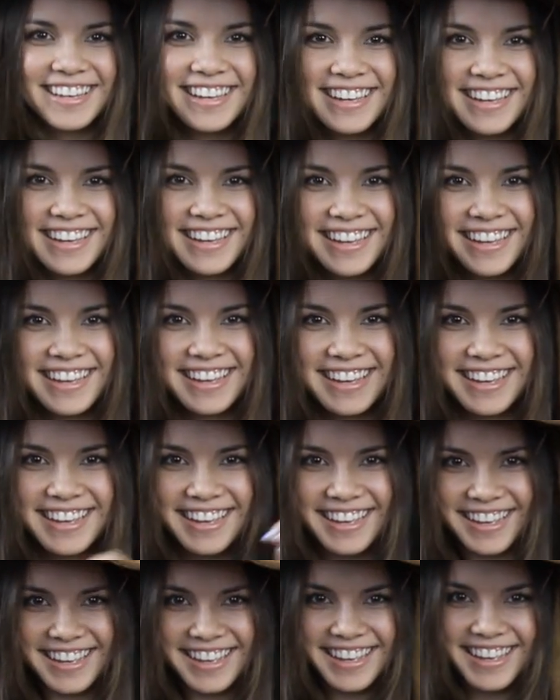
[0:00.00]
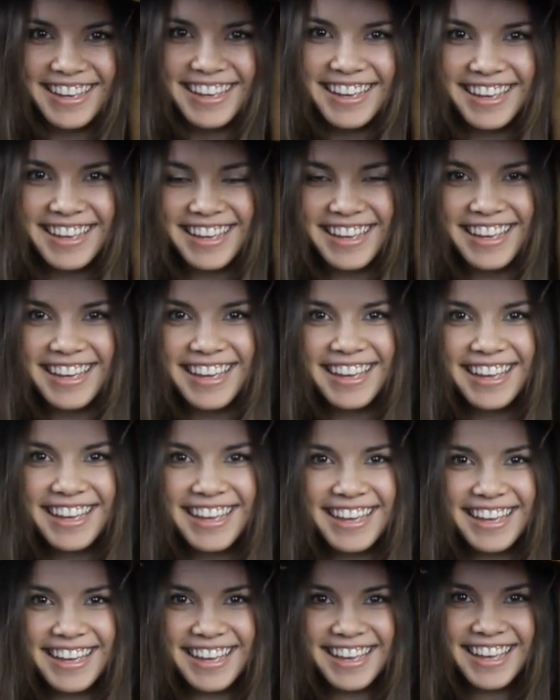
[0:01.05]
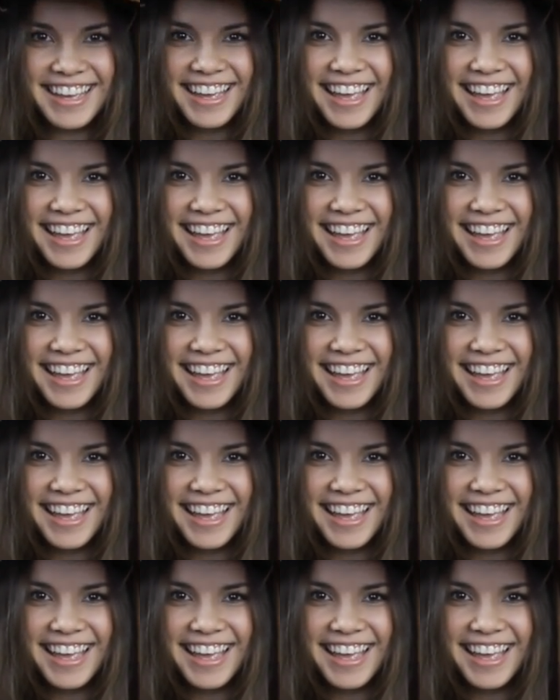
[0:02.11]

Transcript: No words are spoken by the person on screen.